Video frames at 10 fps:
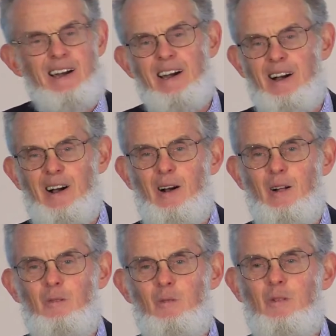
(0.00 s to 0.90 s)
Uh,
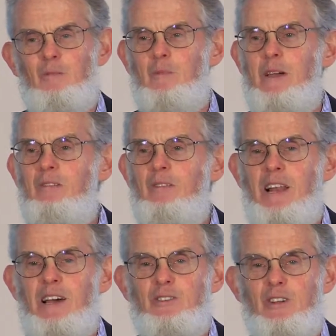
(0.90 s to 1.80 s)
I'll be a
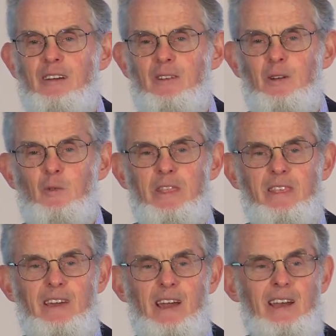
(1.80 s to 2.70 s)
fellow traveller with
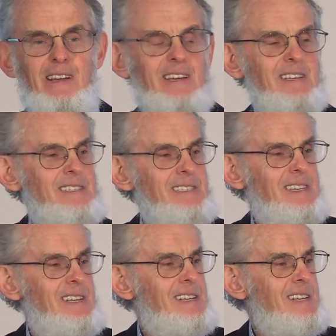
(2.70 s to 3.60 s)
the
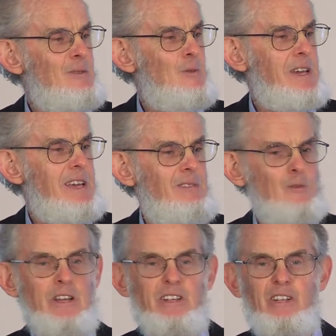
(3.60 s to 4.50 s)
anarchists until we
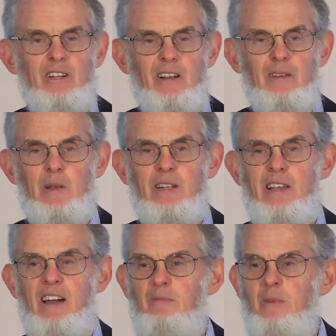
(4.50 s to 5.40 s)
reach limited
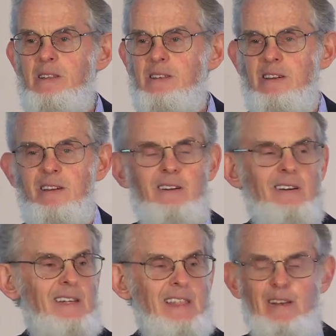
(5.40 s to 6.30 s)
government,
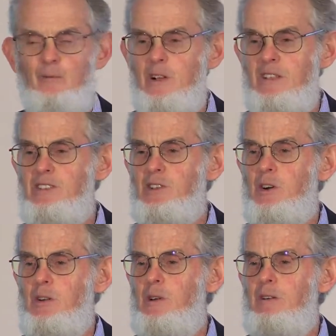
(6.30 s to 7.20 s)
and then we'll
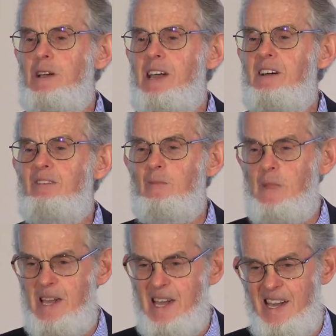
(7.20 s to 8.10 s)
decide where we go from
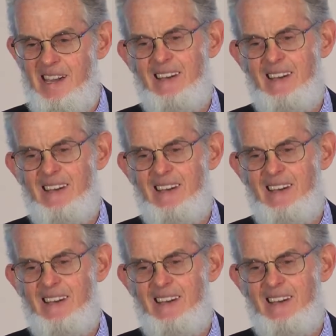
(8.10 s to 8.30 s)
there.